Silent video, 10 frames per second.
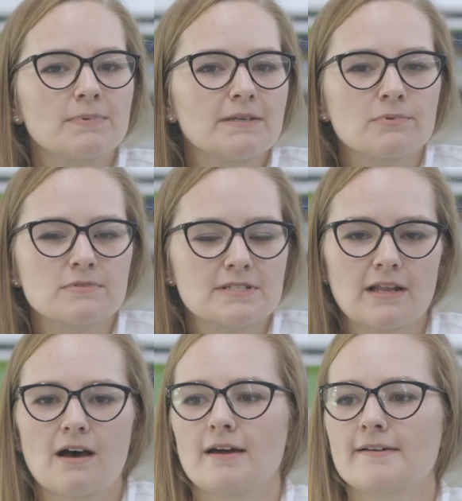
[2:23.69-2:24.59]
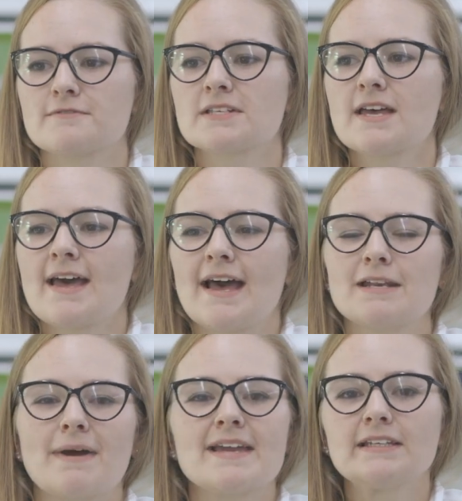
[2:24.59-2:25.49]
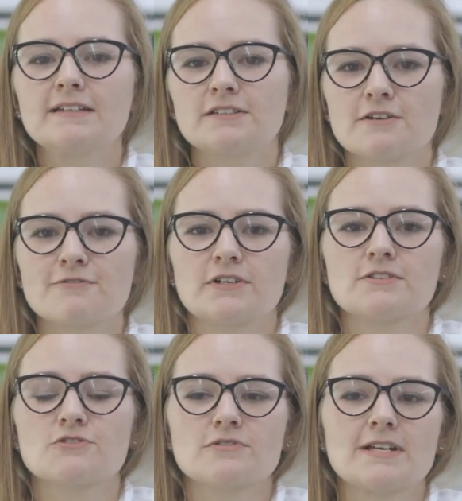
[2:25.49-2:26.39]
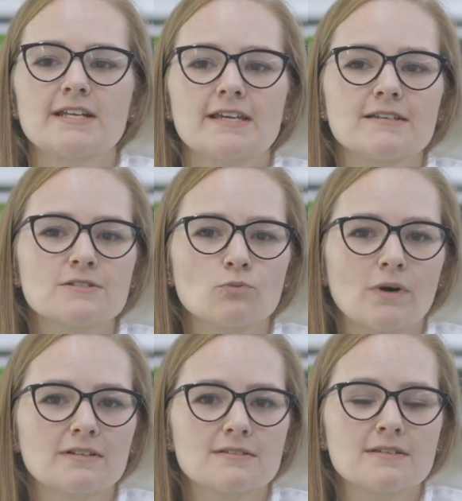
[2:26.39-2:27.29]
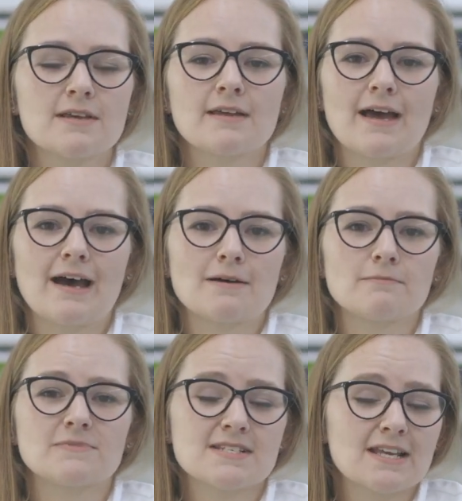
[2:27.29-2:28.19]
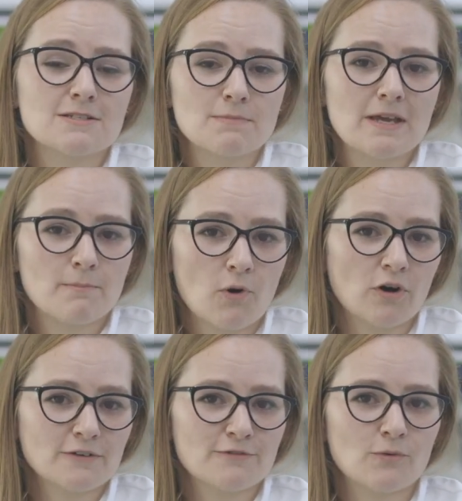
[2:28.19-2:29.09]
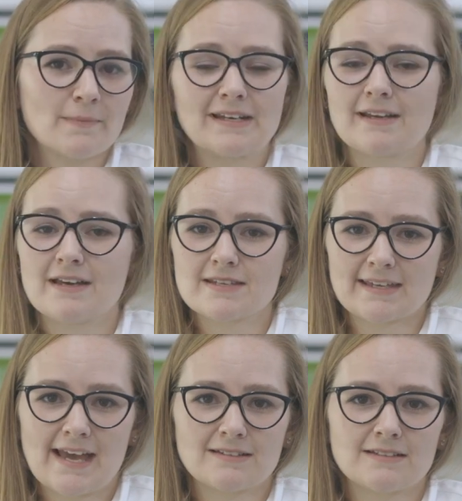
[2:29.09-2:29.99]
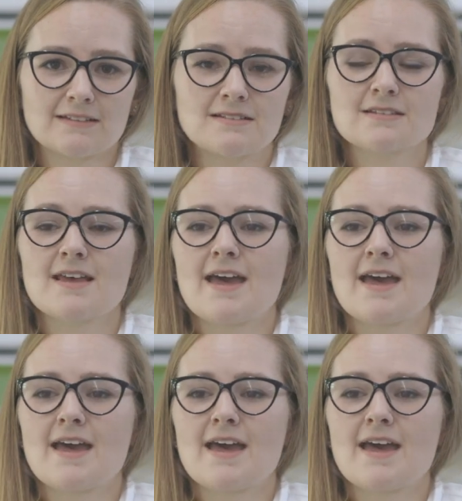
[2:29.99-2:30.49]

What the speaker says: people's lives and making a difference, really is what sets me apart from any other candidate.